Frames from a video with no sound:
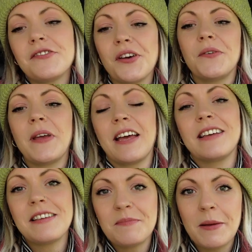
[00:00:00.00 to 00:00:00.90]
So yeah,
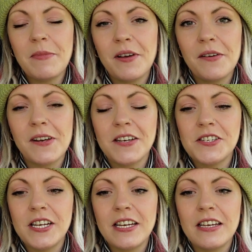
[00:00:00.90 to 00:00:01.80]
September of
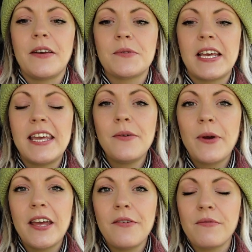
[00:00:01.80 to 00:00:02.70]
last year, there was a heat
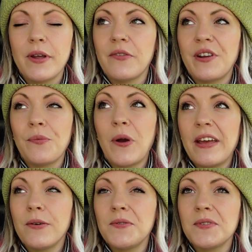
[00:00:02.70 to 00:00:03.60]
wave. We were in
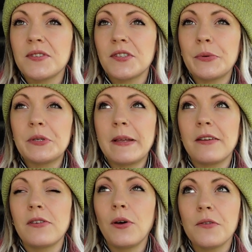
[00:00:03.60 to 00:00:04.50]
Wales, so we spent
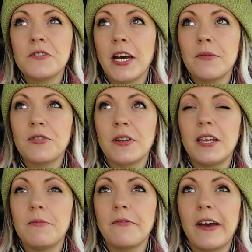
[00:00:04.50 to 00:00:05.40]
a lot of time trying to
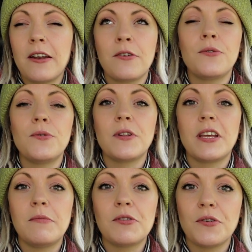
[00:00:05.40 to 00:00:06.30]
keep the van cool and
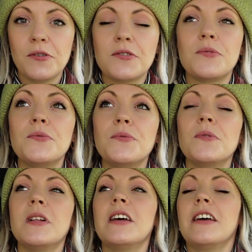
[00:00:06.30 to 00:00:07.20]
keep the dogs
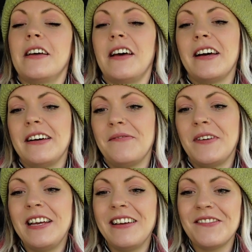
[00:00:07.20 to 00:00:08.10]
cool.
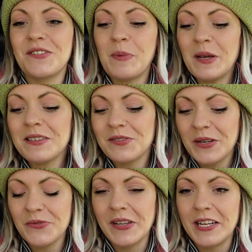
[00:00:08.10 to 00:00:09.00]
It was a bit
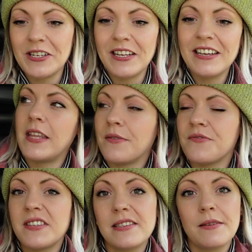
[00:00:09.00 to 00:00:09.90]
stressful actually. And then I was
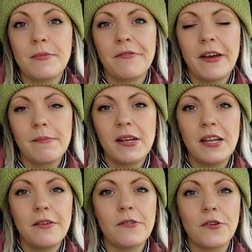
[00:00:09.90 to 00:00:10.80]
visiting my
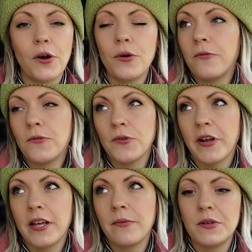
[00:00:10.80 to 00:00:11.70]
family for a whole
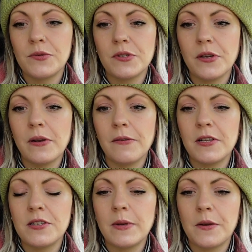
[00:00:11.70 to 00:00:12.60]
fortnight, which was so
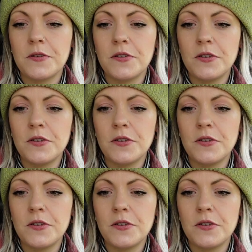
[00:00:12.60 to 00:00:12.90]
lovely to be able to